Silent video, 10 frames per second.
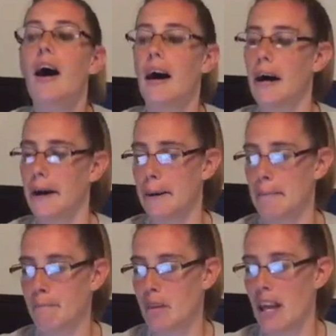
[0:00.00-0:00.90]

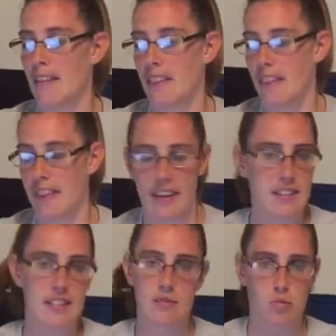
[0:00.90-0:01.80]
Um, and
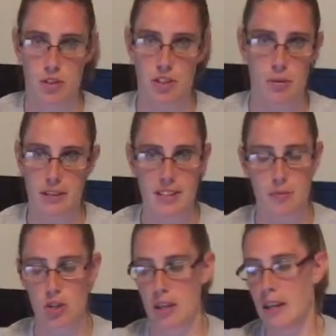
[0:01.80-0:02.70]
this was no
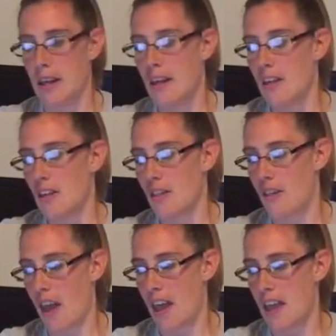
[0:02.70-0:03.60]
exception.
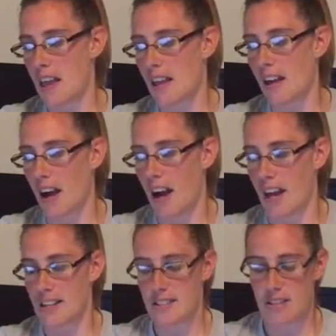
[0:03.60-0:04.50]
They
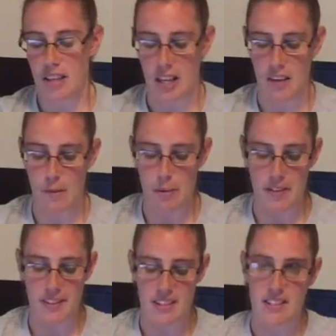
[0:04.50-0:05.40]
got an EVP
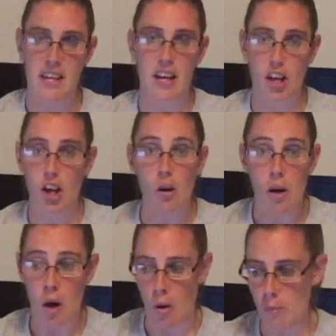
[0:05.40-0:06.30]
that said, Nick, go
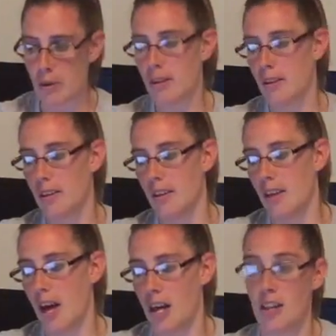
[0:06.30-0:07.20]
home.
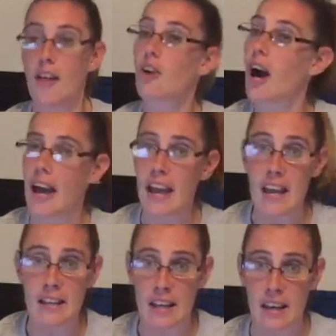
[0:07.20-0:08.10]
Another, I
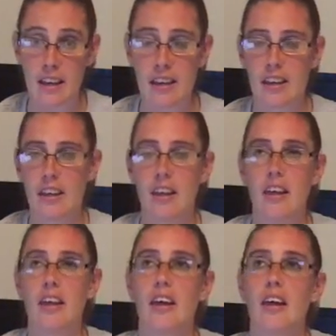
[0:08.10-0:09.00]
hate Nick.
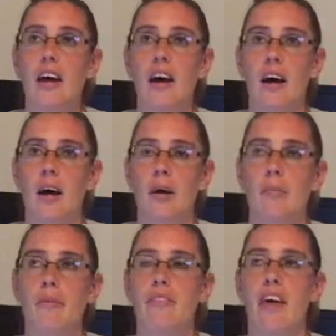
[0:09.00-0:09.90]

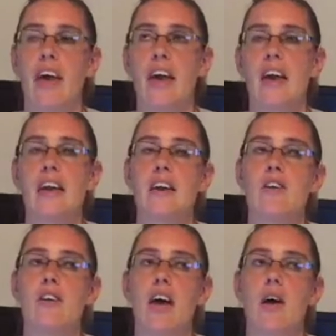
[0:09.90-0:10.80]
Um,
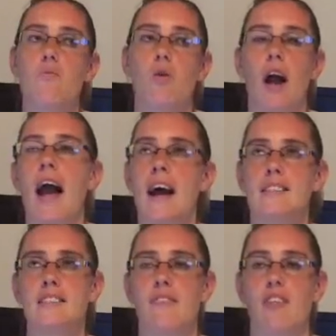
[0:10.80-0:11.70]
they were
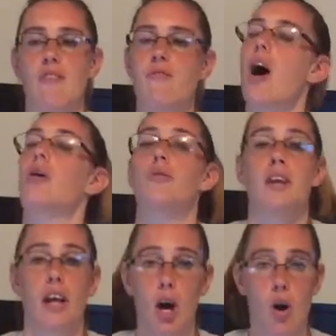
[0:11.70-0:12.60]
asked if they followed
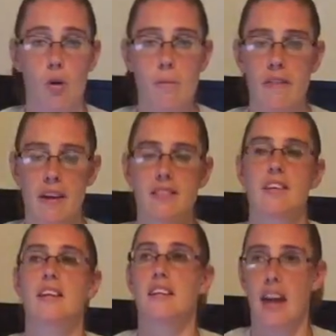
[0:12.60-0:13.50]
Nick home, and they
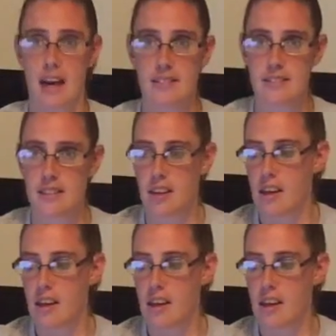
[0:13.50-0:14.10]
said yes.